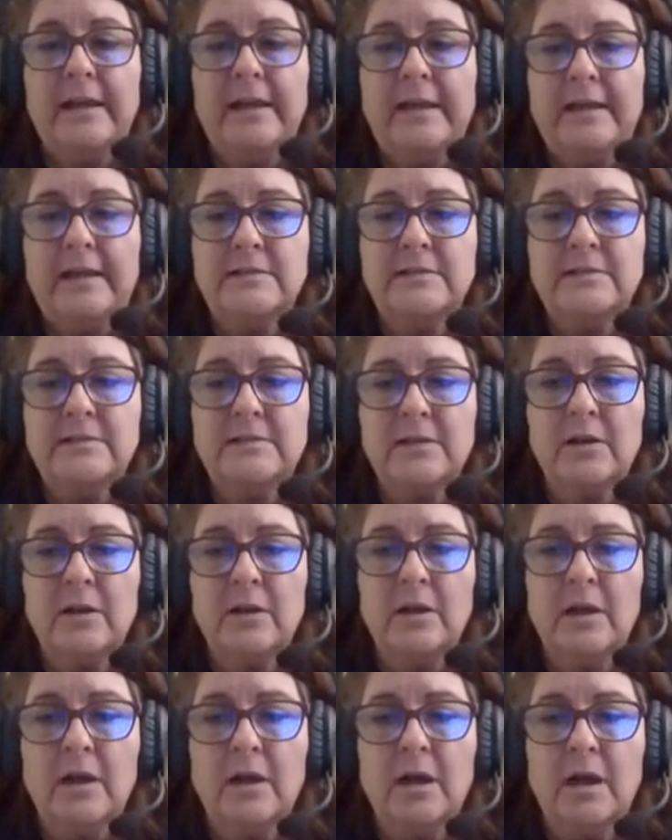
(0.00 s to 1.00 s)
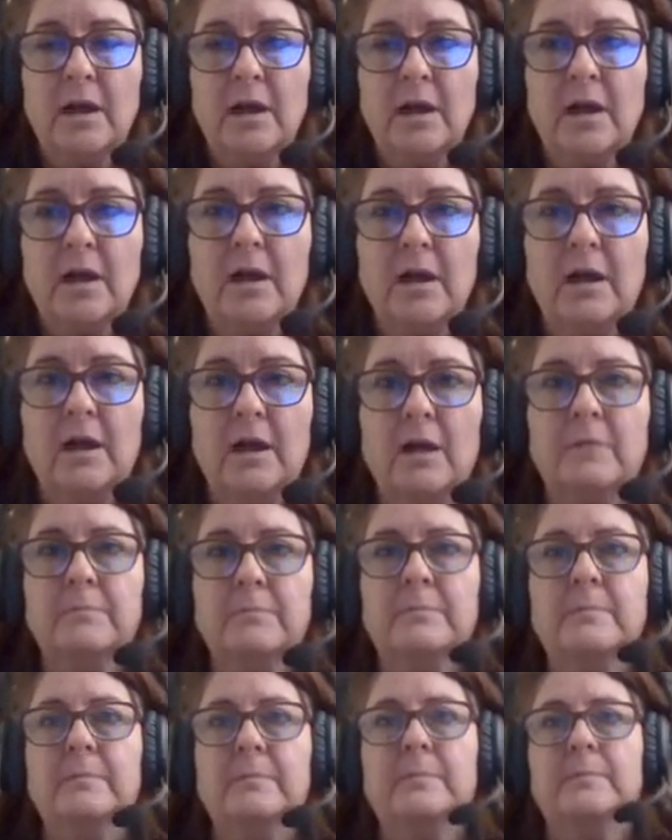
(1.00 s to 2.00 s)
a,
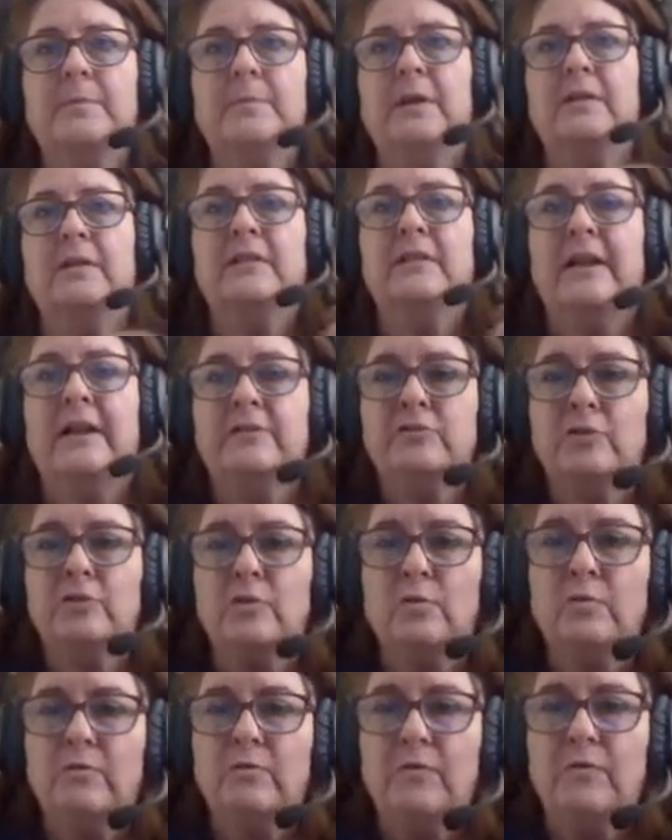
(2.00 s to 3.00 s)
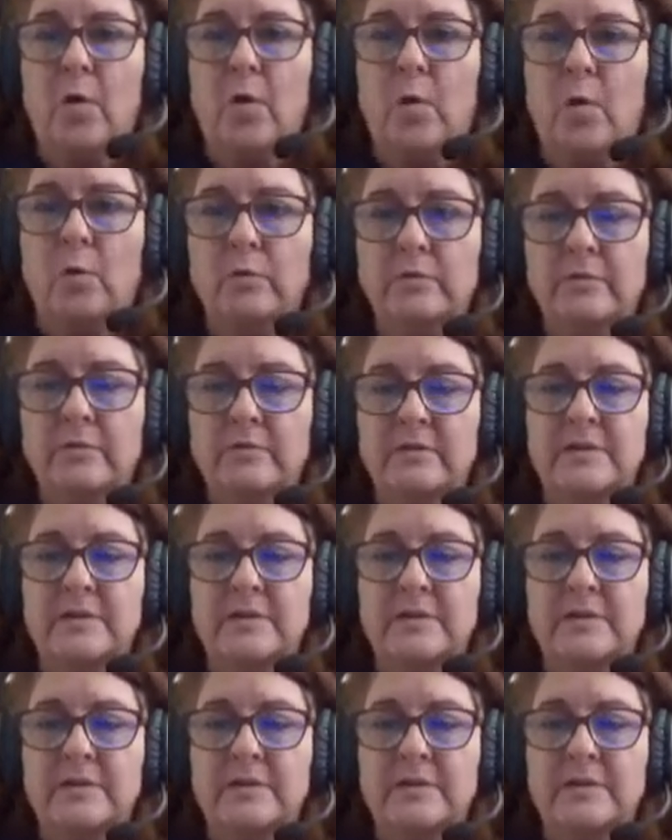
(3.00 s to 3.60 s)
electrical volt